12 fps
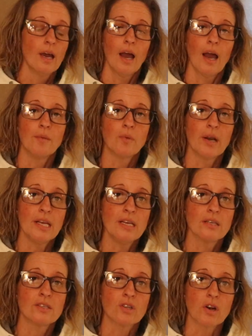I'm ready
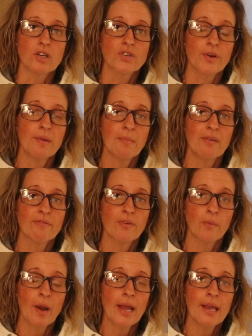to start treatment for
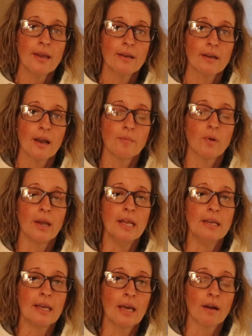Ray. I'm ready
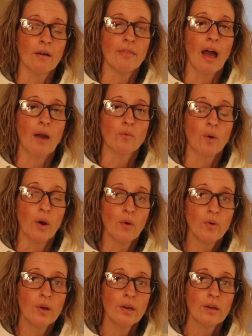to get on that
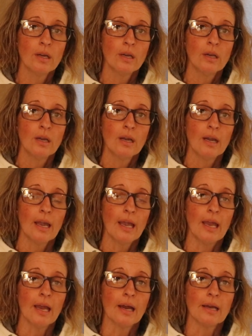road,
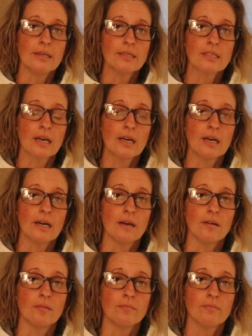and
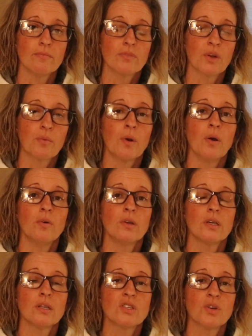the
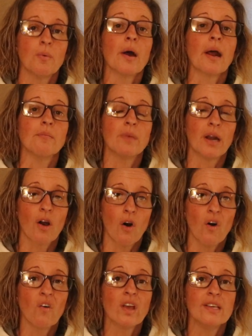road to what I'm gonna
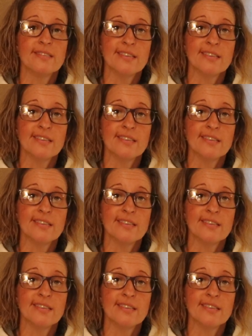call his